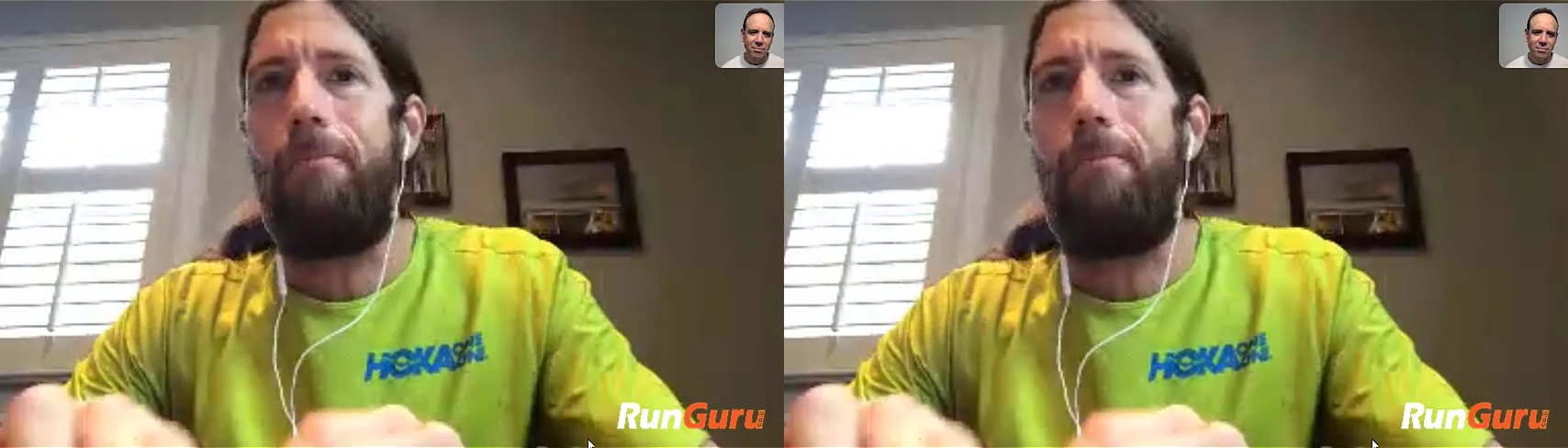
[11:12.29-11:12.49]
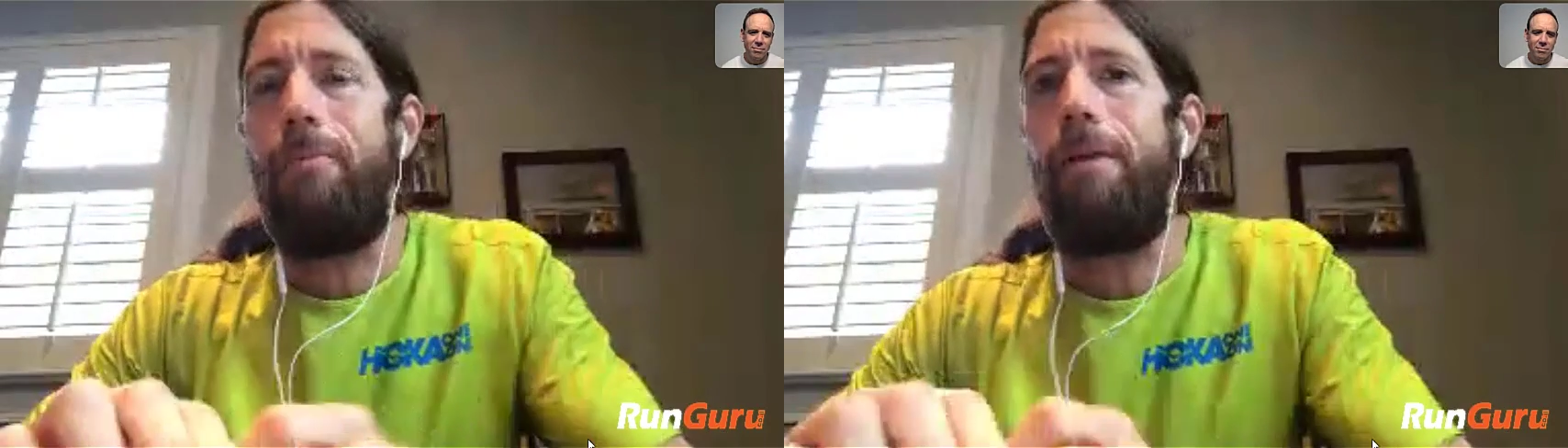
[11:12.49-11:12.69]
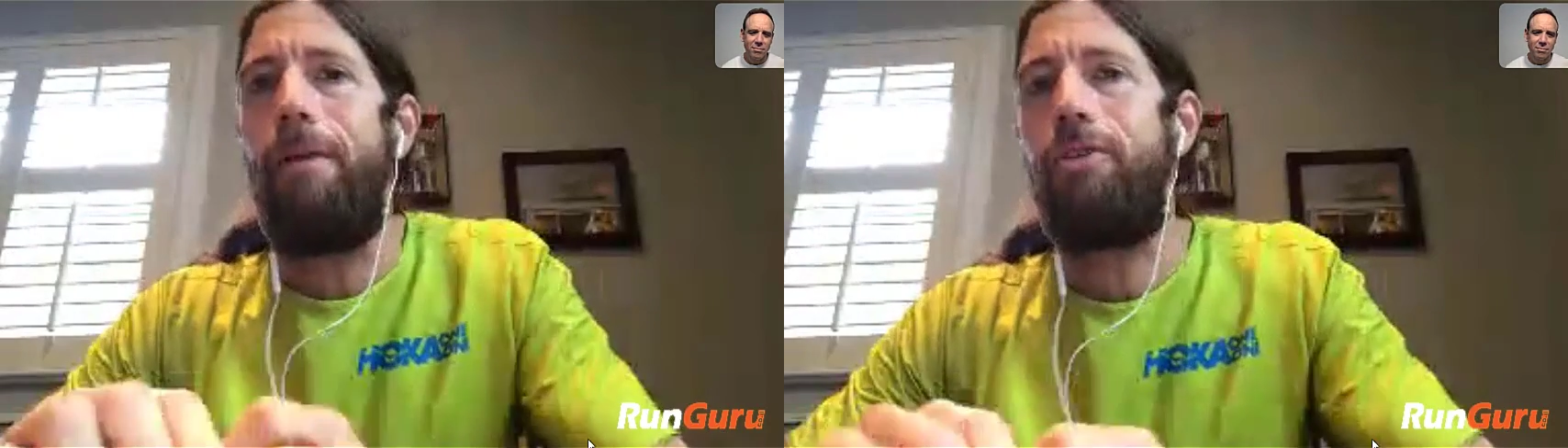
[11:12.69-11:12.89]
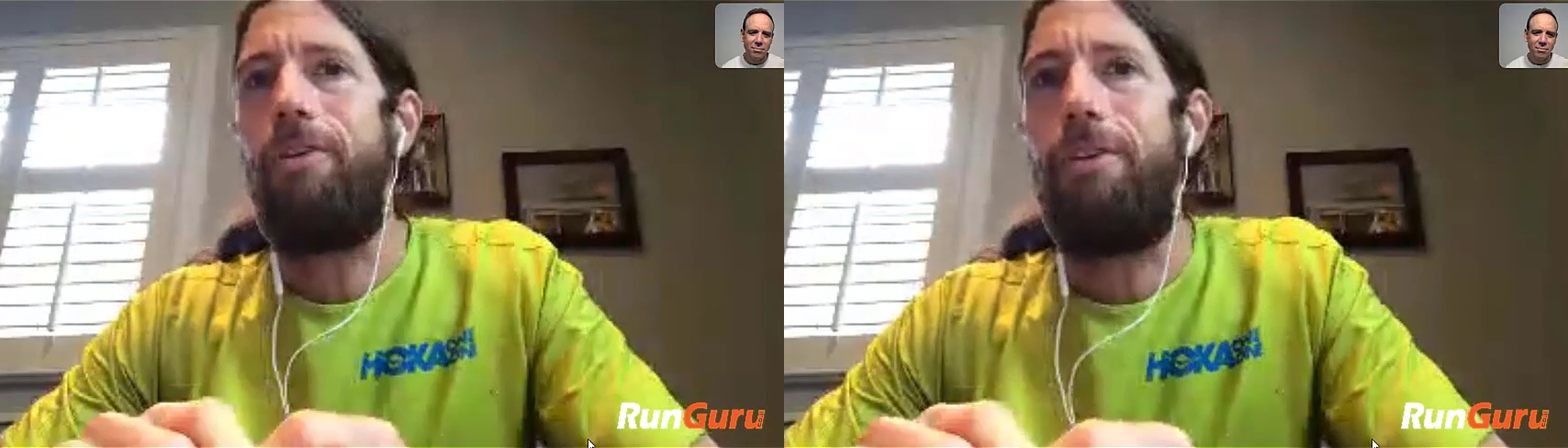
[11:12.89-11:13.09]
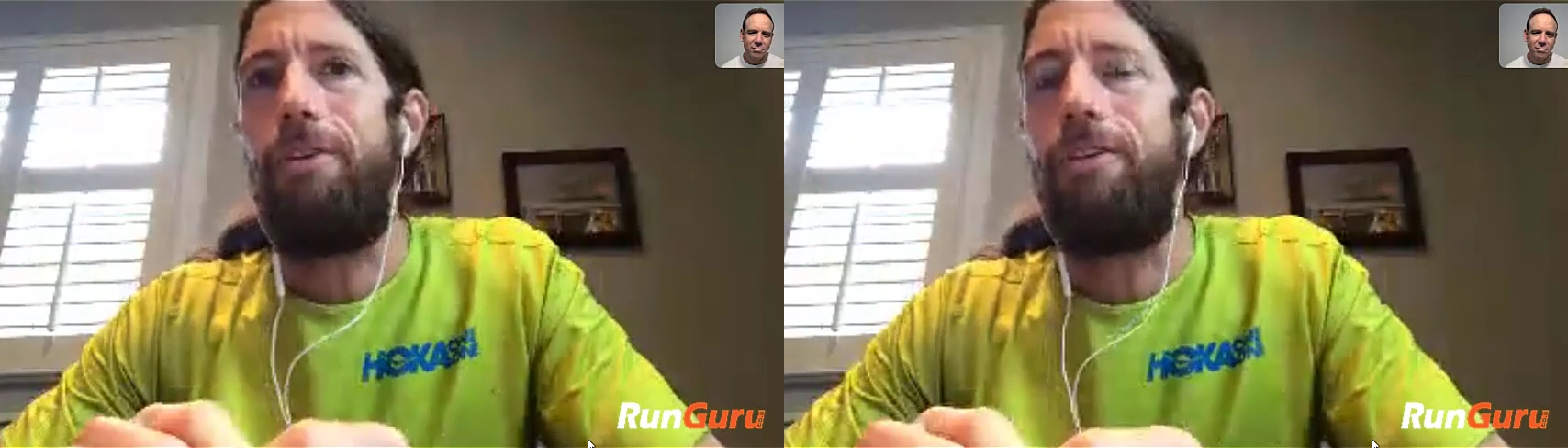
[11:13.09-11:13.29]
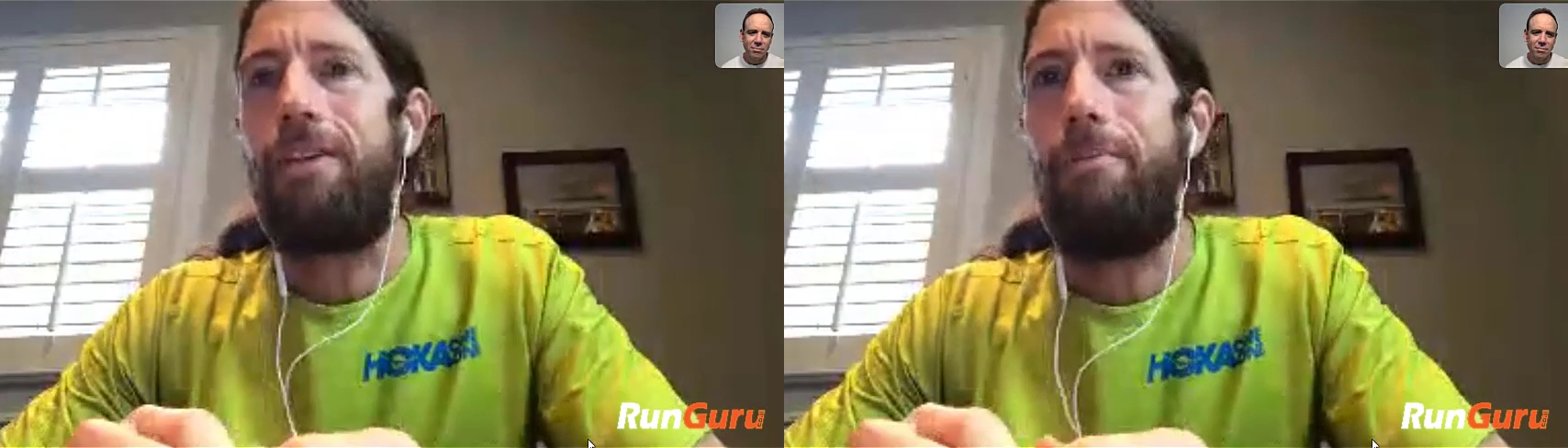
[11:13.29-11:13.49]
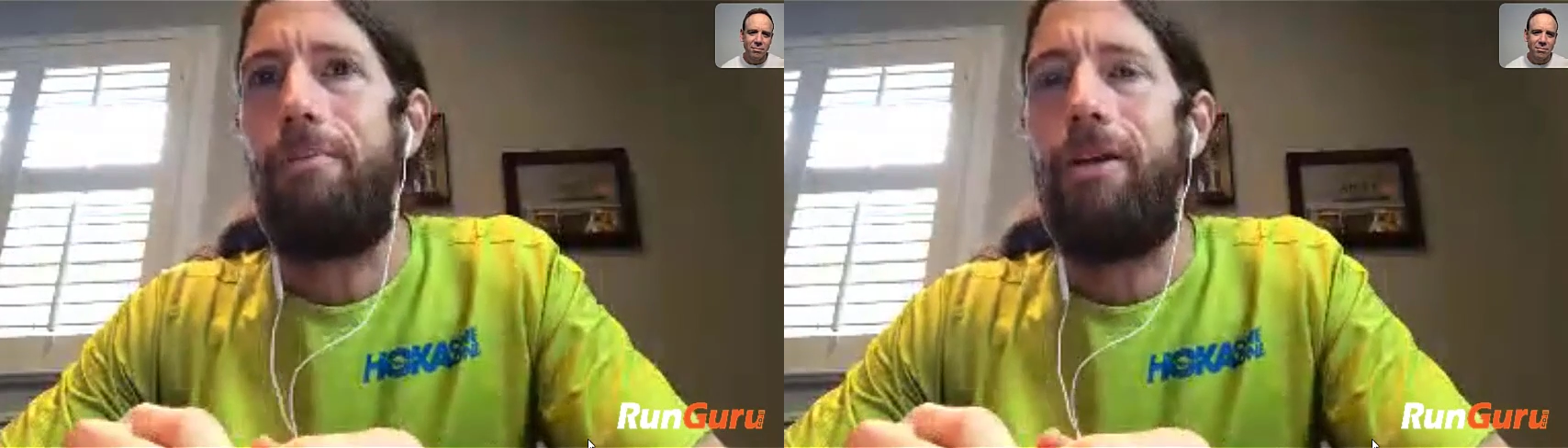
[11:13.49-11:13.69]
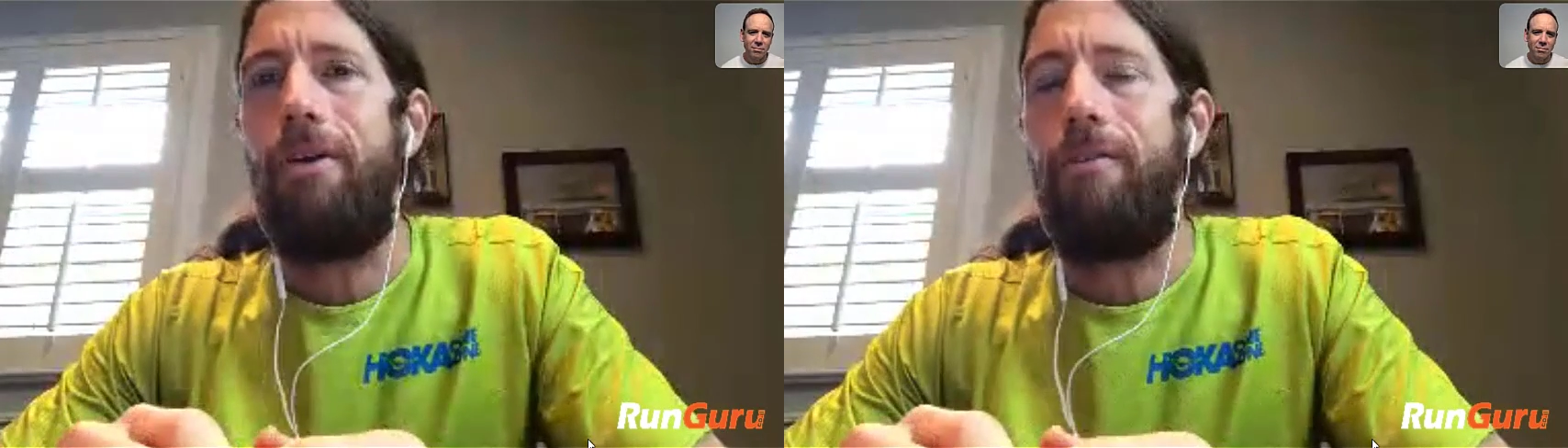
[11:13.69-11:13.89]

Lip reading: but I'm sure that there's going to be